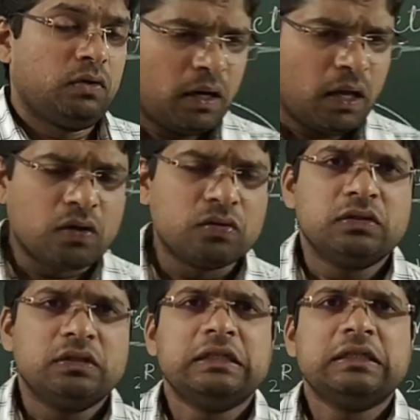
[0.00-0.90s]

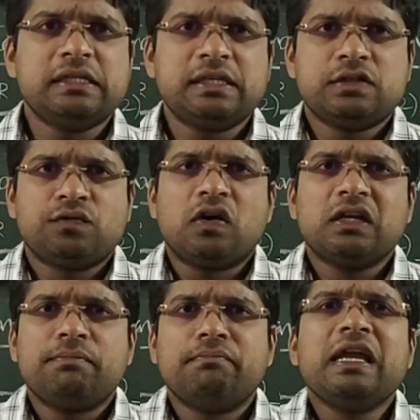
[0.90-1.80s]
Now this is what
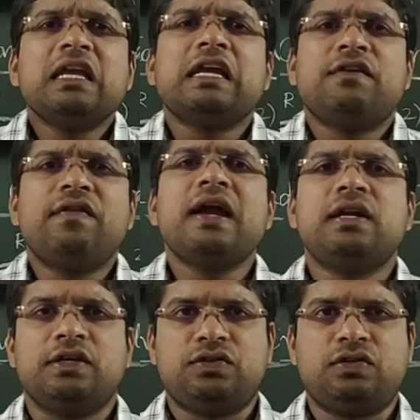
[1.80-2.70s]
the main
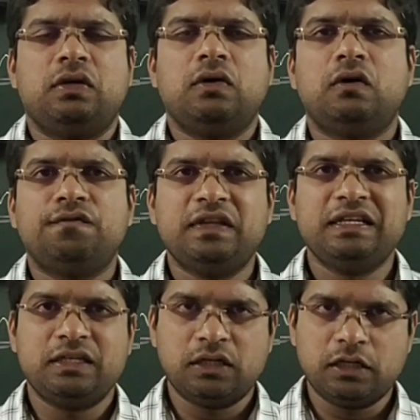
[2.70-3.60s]
advantage of the
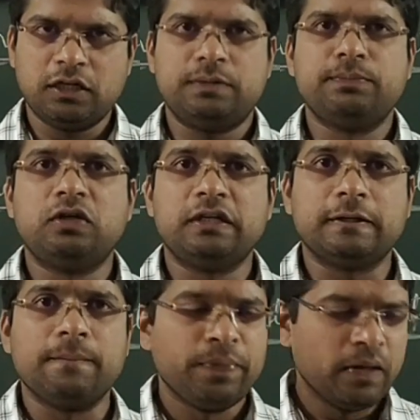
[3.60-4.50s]
synchronous
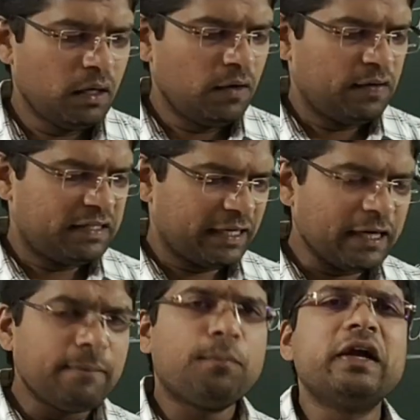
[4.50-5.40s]
motor.
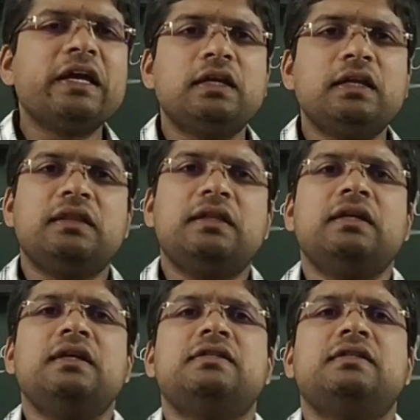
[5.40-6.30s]
Second point that
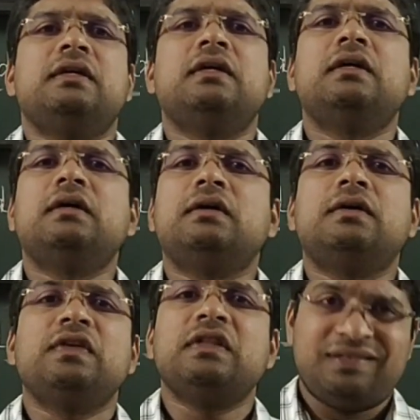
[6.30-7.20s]
is
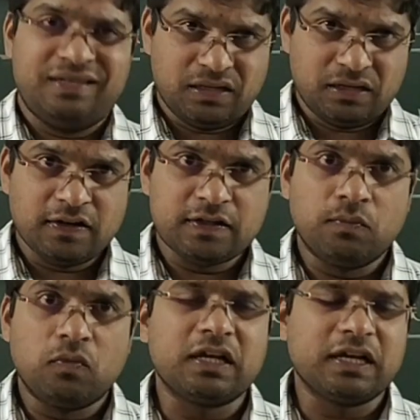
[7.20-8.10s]
with synchronous
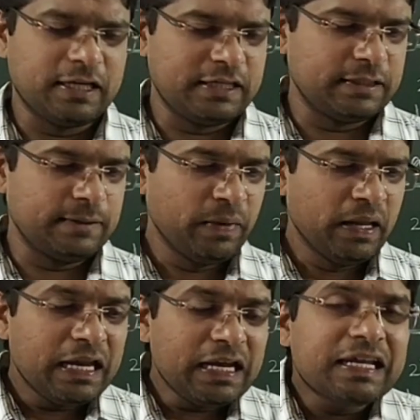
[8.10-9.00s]
motor is
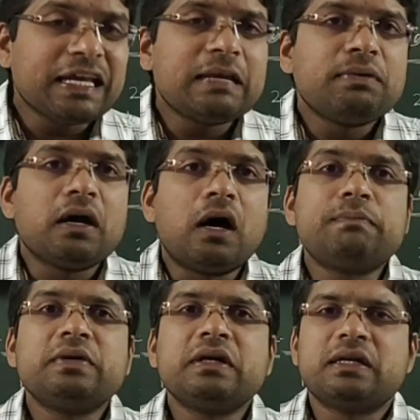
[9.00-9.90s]
it can be
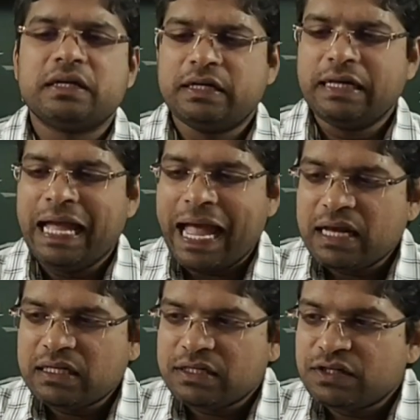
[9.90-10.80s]
operated
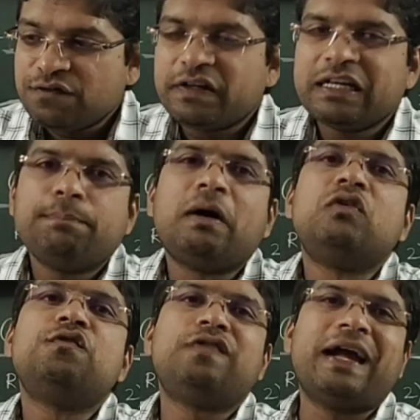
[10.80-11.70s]
at different
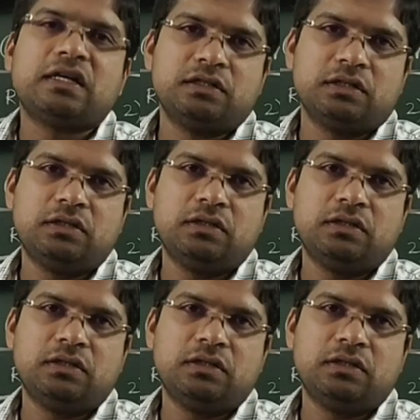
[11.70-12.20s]
power factors.